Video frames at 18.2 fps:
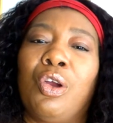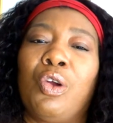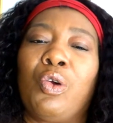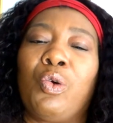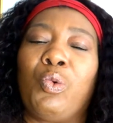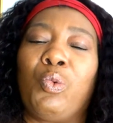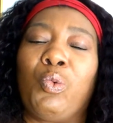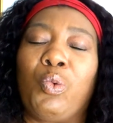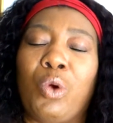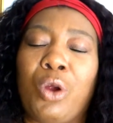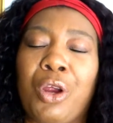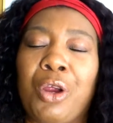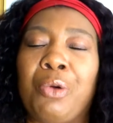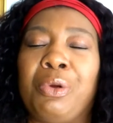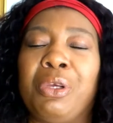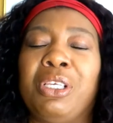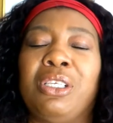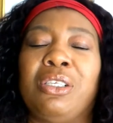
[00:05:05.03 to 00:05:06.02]

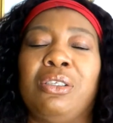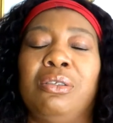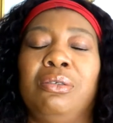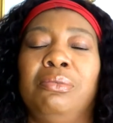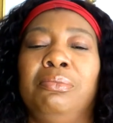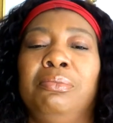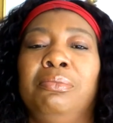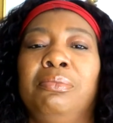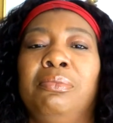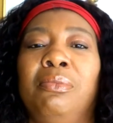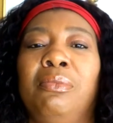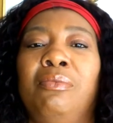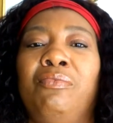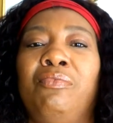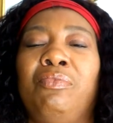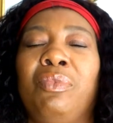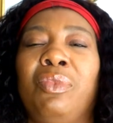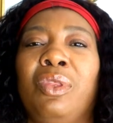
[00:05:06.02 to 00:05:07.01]
worrisome.
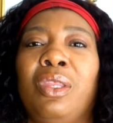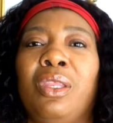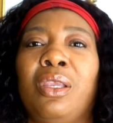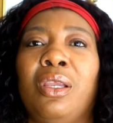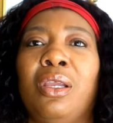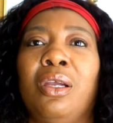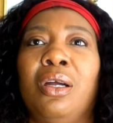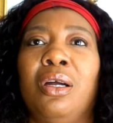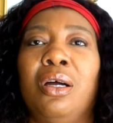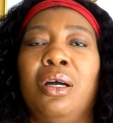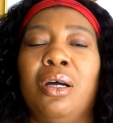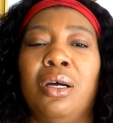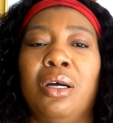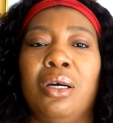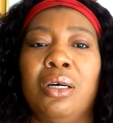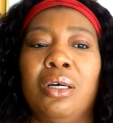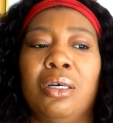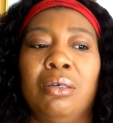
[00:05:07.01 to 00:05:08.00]

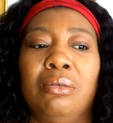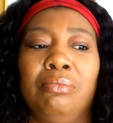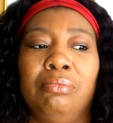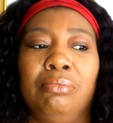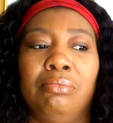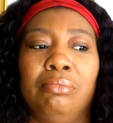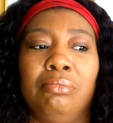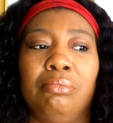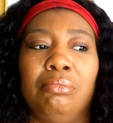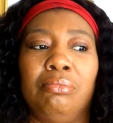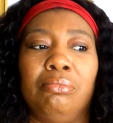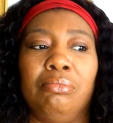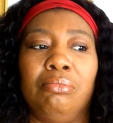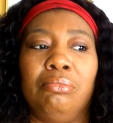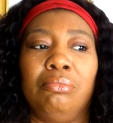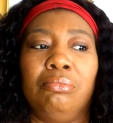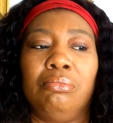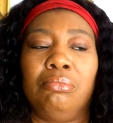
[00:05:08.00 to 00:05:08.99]
Um,
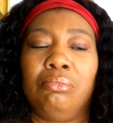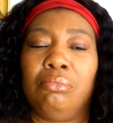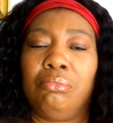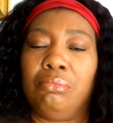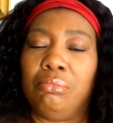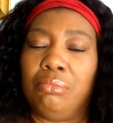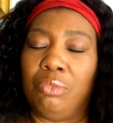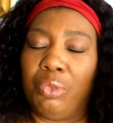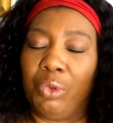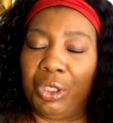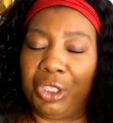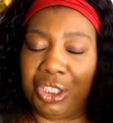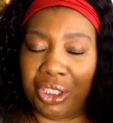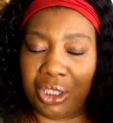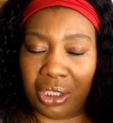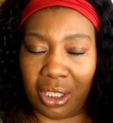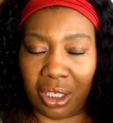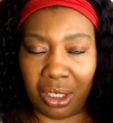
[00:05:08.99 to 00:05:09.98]
which
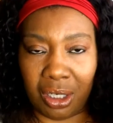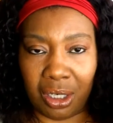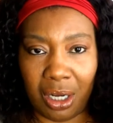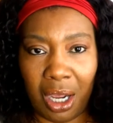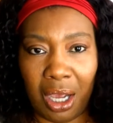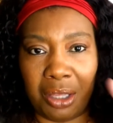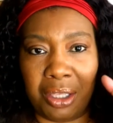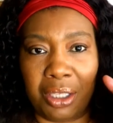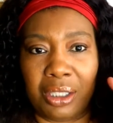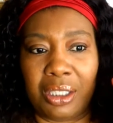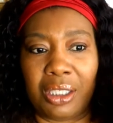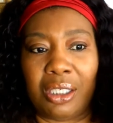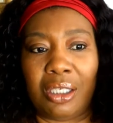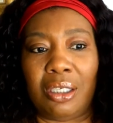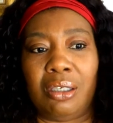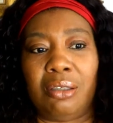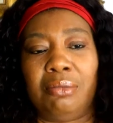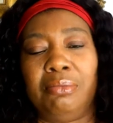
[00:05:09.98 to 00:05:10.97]
is another
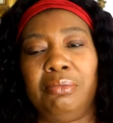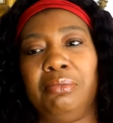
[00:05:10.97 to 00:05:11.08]
tip.